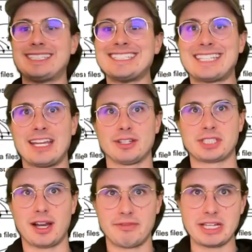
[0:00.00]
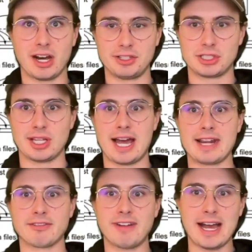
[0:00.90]
the details of the
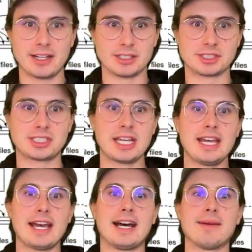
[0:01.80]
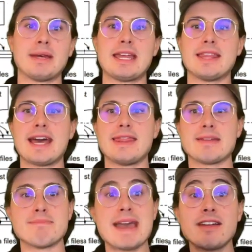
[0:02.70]
underlying files, um, and then
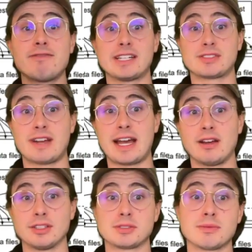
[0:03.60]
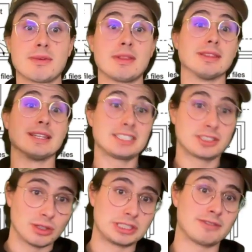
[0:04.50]
the manifest files
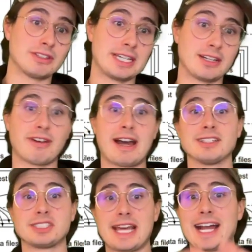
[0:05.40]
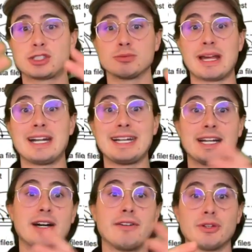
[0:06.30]
list those different data files, the actual
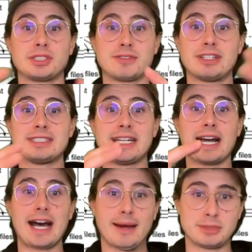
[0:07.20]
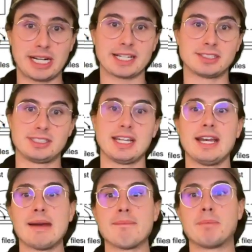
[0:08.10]
metadata of those different data objects,
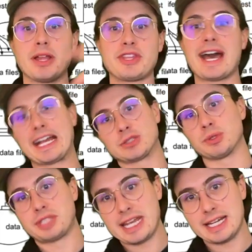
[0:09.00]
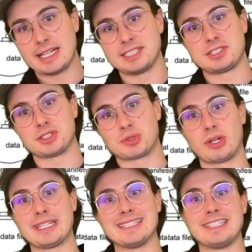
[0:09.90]
but the actual data is still
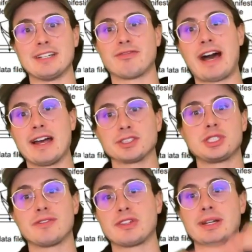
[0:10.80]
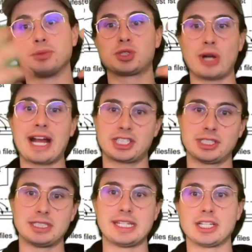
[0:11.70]
stored in the data files. You have an
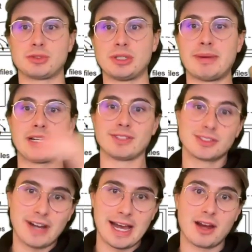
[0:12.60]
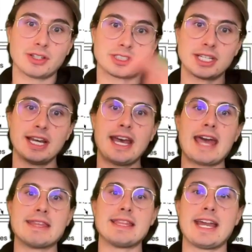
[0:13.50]
abstraction of the data through the manifest files,
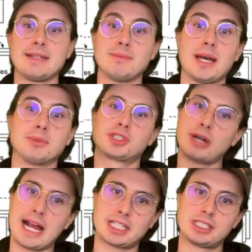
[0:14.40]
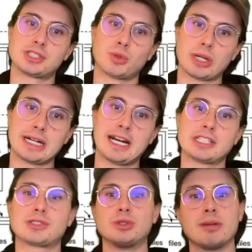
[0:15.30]
and then that abstraction is
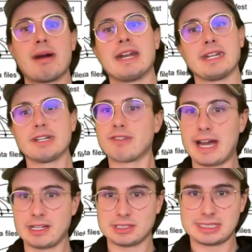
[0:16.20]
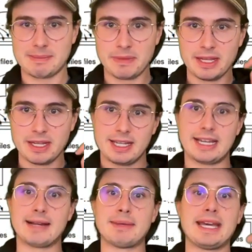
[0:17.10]
organized through the metadata files.
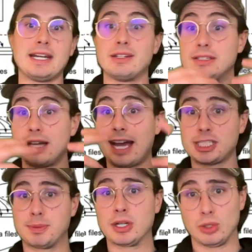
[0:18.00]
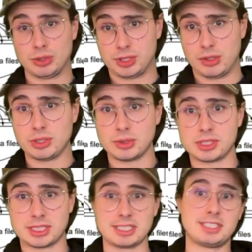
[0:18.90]
Um, and it, Iceberg also
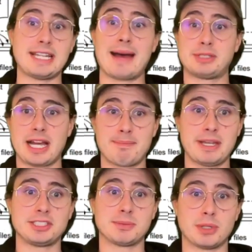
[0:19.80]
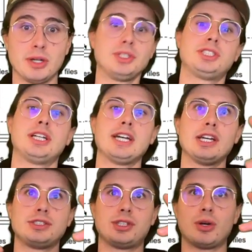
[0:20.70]
uses a snapshot-based approach,
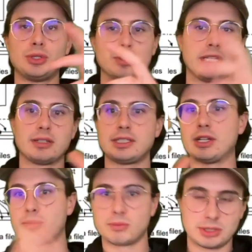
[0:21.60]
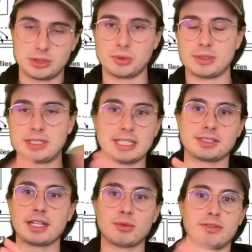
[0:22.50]
so you can you know do
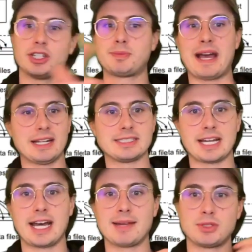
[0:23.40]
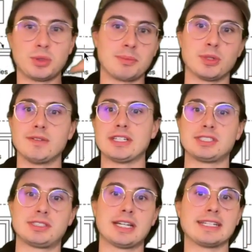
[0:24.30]
things like reverse back in time to a
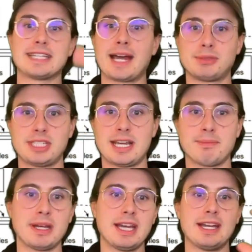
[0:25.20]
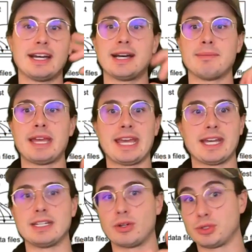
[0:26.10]
previous uh, timestamp um,
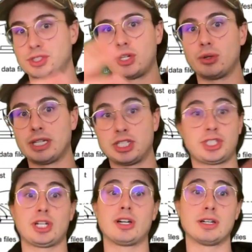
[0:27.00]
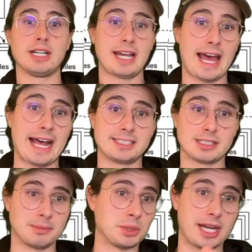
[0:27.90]
and also ensure
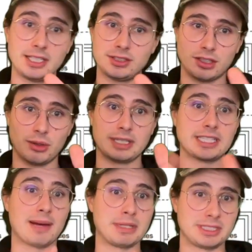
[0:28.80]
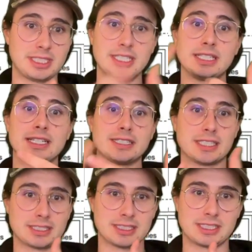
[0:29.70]
ACID compliance, so atomicity,
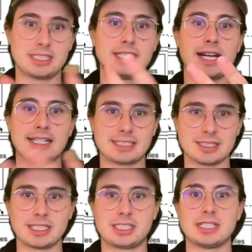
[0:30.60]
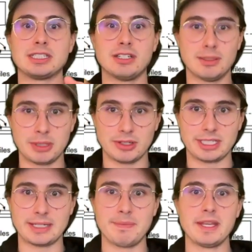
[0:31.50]
consistency, isolation, and
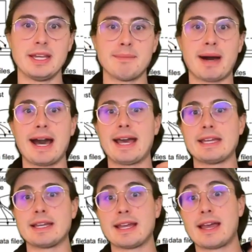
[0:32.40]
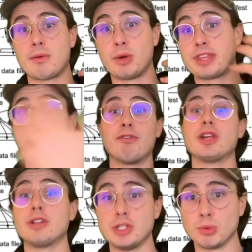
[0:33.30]
durability by with
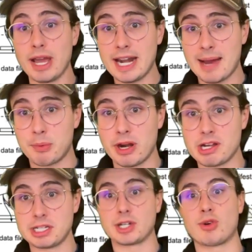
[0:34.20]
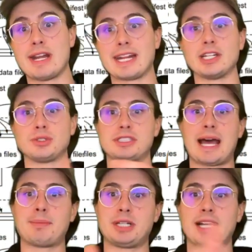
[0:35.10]
every new write operation, creating a new
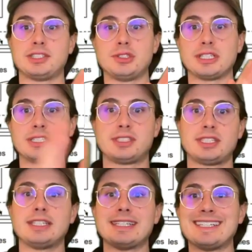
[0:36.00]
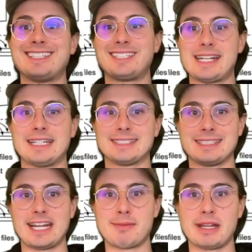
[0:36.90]
snapshot so you can see each change the
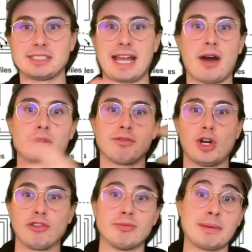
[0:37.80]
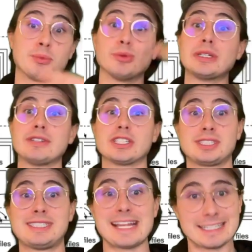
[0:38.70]
database and how it evolved from a previous
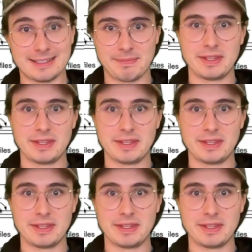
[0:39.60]
state.